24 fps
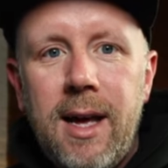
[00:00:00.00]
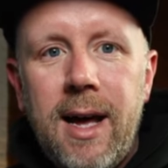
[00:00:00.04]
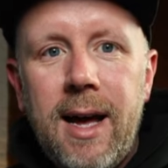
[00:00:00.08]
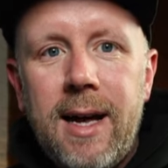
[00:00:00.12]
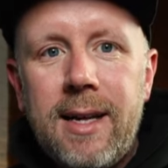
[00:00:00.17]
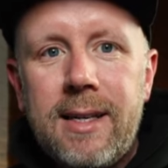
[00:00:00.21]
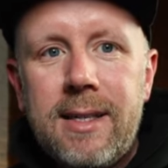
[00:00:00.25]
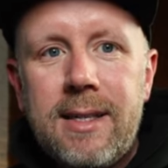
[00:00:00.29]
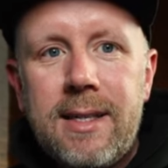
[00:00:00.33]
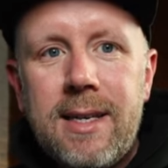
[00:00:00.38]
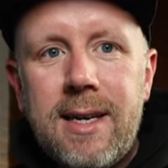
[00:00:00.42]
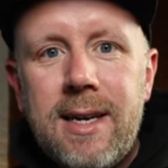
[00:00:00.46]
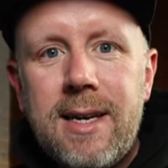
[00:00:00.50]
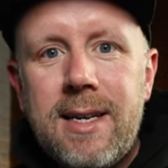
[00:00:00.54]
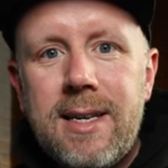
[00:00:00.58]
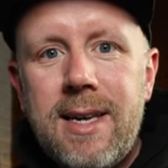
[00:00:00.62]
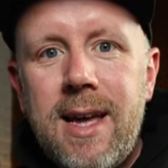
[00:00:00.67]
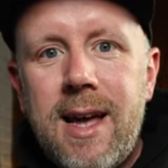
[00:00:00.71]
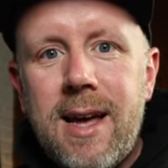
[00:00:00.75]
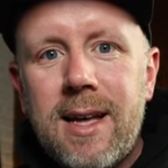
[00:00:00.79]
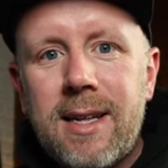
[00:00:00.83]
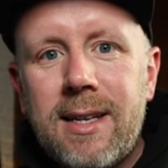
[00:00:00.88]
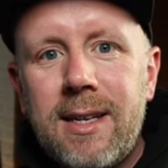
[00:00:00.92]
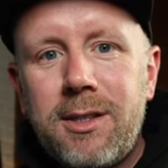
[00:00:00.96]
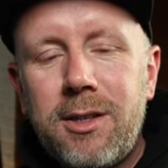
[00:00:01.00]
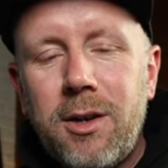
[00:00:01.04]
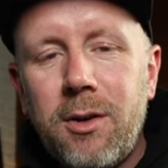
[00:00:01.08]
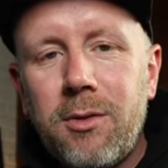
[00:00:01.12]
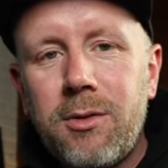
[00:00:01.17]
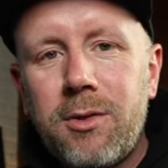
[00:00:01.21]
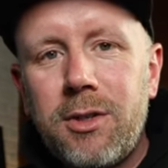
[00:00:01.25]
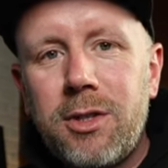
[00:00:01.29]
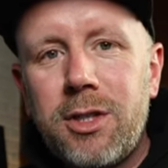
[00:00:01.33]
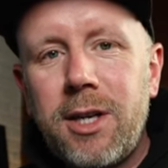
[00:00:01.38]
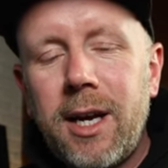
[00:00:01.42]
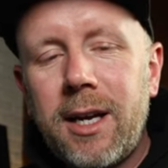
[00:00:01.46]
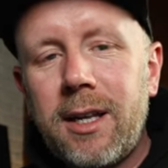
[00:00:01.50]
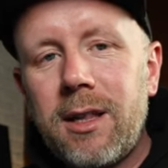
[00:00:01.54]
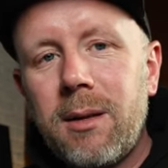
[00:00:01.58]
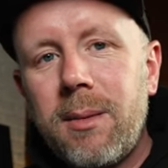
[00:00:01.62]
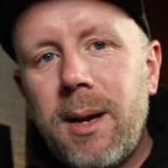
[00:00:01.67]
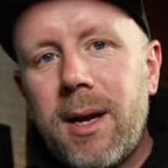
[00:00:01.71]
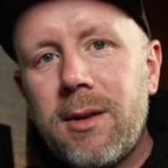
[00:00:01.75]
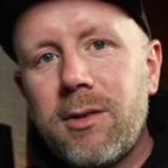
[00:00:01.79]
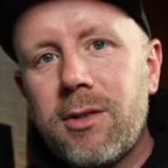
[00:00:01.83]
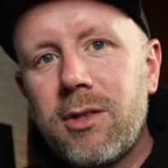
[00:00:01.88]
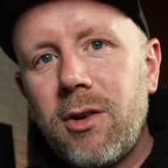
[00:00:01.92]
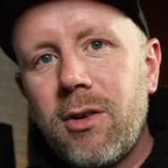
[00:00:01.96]
And yeah, let's go and check
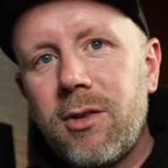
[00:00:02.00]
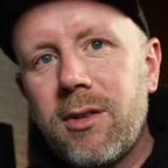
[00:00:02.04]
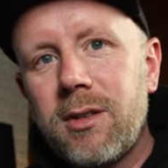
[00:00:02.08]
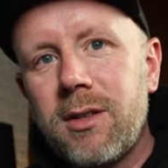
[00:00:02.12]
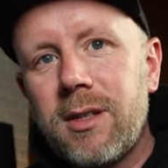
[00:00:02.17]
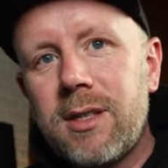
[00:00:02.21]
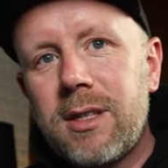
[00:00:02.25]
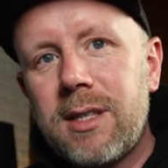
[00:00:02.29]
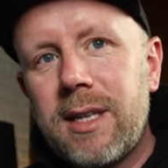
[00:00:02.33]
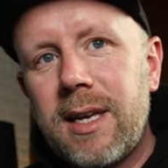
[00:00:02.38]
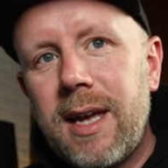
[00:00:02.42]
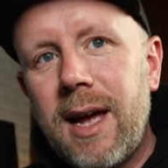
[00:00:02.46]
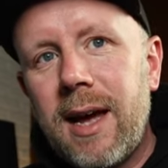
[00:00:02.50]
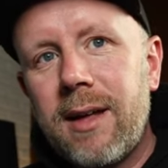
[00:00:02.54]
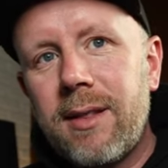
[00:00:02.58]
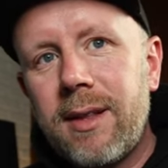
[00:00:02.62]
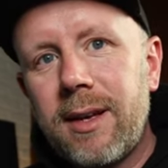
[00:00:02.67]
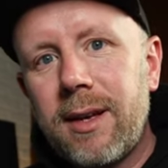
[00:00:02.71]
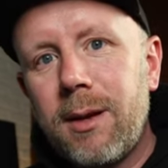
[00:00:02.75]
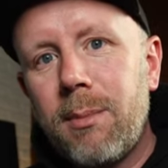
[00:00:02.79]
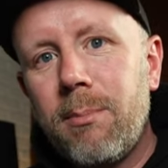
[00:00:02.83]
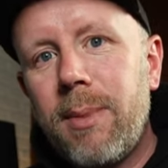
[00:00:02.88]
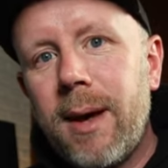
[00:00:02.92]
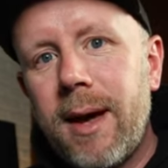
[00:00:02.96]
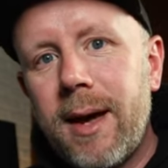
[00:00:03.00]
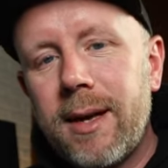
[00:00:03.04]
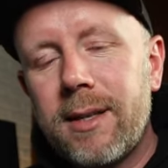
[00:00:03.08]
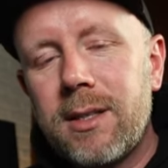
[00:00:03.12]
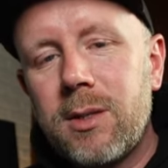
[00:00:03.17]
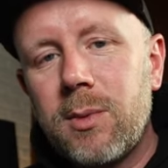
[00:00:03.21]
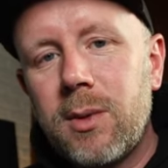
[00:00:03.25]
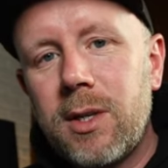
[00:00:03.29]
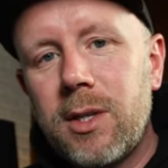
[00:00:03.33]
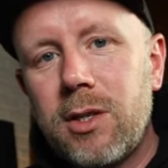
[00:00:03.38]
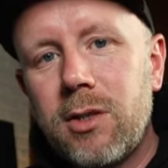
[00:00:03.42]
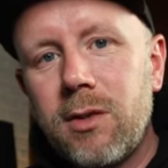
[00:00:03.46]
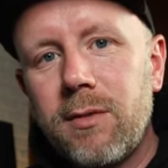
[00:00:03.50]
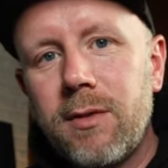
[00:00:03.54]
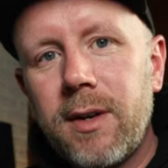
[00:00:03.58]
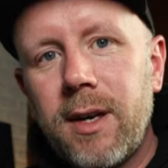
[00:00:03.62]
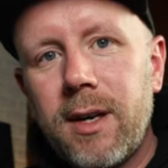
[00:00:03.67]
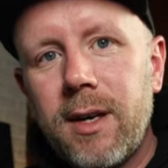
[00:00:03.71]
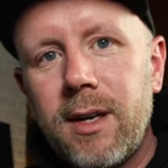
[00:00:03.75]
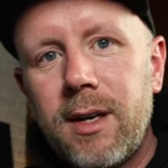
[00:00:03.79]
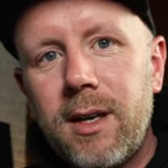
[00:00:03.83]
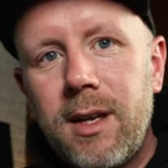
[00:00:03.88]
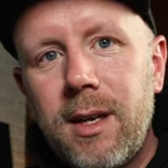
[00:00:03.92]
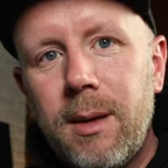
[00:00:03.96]
them outside and see how they compare to each
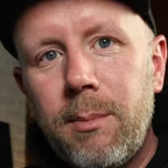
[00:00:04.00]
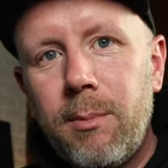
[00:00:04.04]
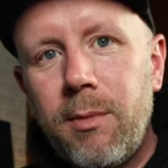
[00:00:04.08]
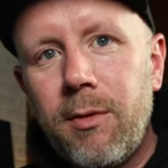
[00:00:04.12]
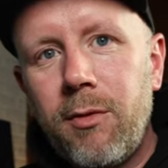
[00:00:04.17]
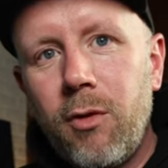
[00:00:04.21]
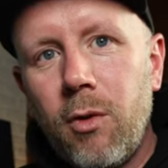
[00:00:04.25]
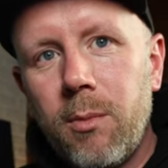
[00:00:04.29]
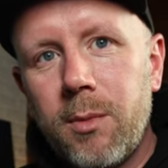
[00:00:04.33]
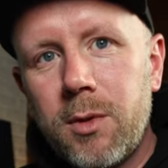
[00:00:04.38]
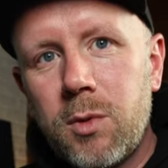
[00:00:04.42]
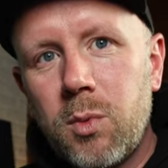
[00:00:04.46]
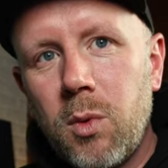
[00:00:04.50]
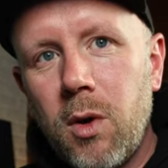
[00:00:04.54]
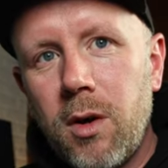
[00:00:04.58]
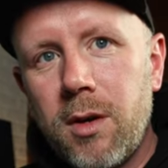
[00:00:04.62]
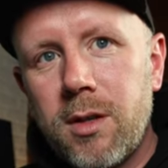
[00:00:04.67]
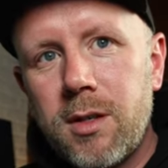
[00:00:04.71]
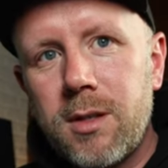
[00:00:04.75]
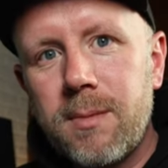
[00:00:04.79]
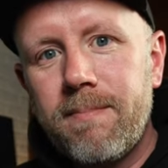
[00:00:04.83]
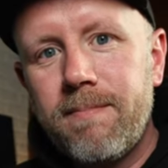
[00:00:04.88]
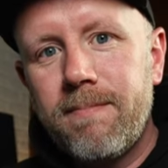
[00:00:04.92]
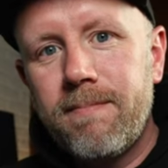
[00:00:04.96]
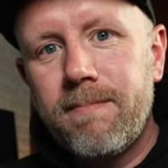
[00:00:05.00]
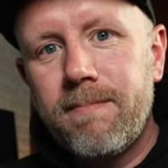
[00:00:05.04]
other performance-wise.